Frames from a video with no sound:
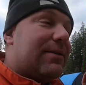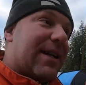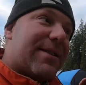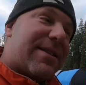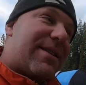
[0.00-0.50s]

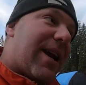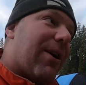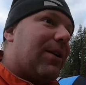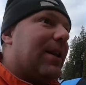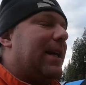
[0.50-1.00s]

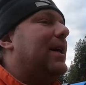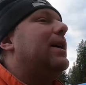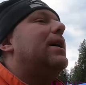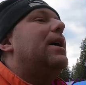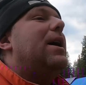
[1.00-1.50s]
necessarily
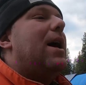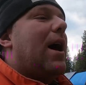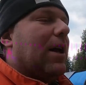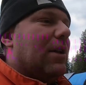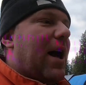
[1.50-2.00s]

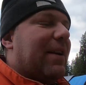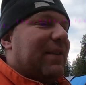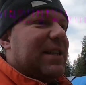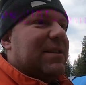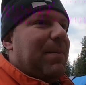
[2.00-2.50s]
a lot
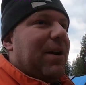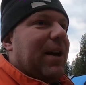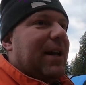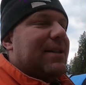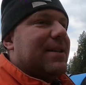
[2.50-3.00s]
of
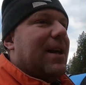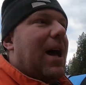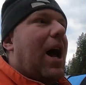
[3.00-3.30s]
experience.